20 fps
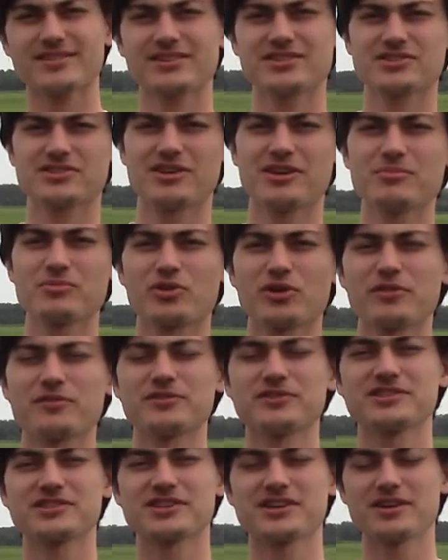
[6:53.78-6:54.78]
So I'm
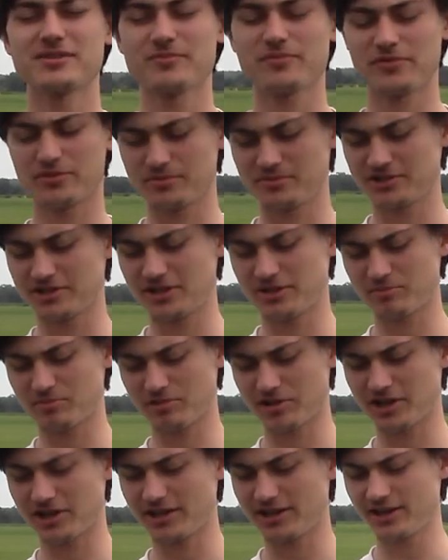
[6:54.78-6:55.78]
Griffin Syme from
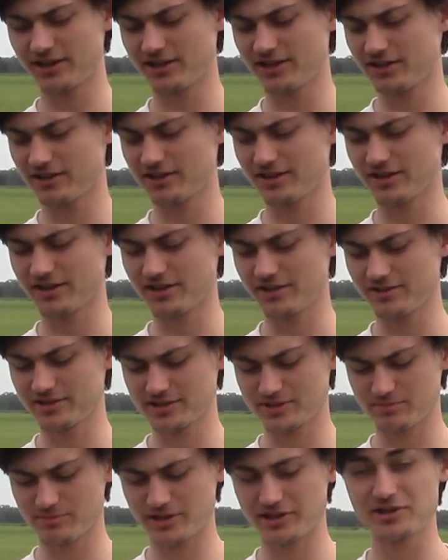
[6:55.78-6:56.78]
Danbury, Connecticut. Uh, this
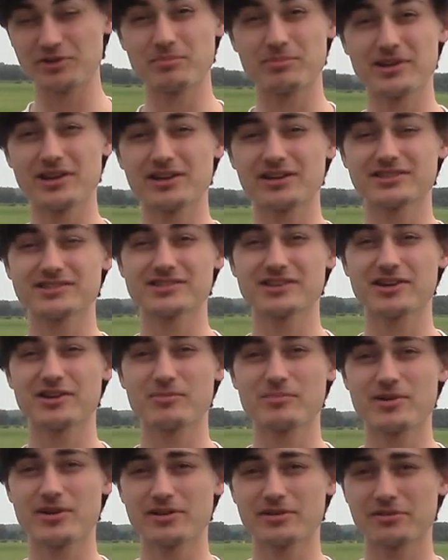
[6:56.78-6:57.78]
is my new peanut scale
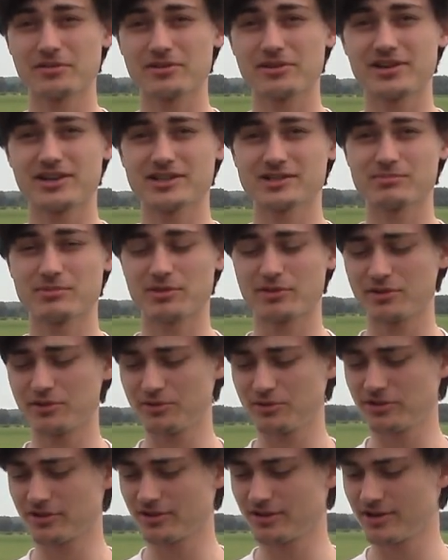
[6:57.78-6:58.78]
model, the Nesmith
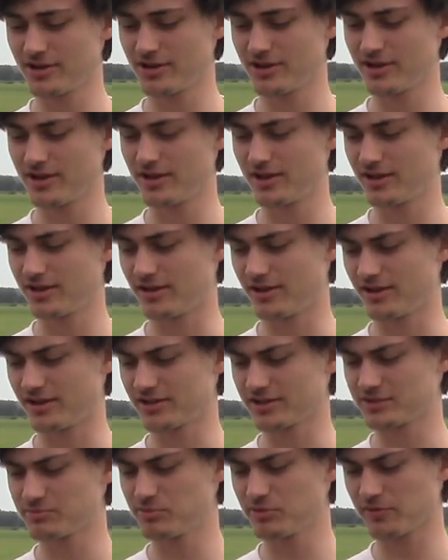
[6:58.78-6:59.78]
Cougar. Uh,
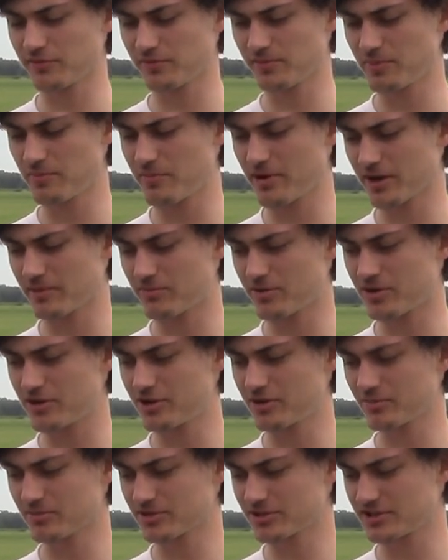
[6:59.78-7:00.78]
it's built from the Peck
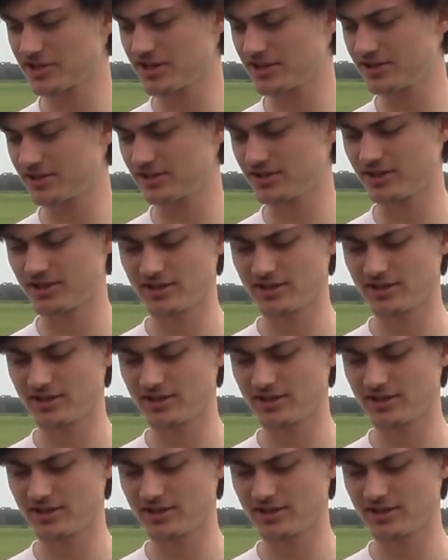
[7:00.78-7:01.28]
Polymers kit.